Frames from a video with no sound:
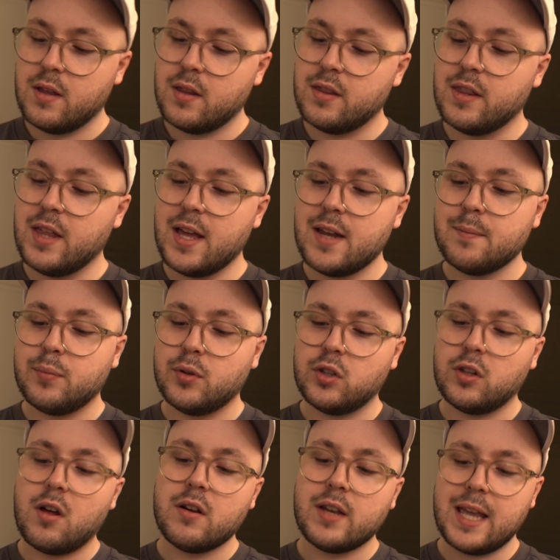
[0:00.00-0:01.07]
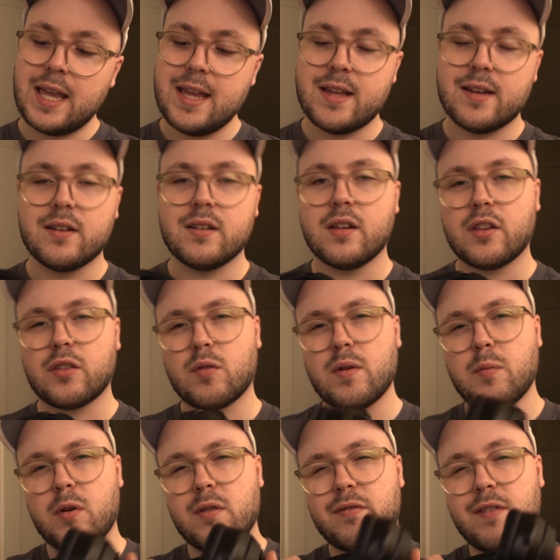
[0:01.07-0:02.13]
then plug in the
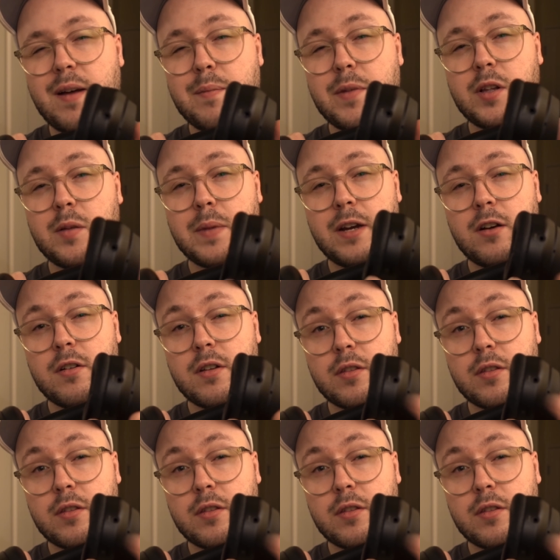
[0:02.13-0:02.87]
3.5mm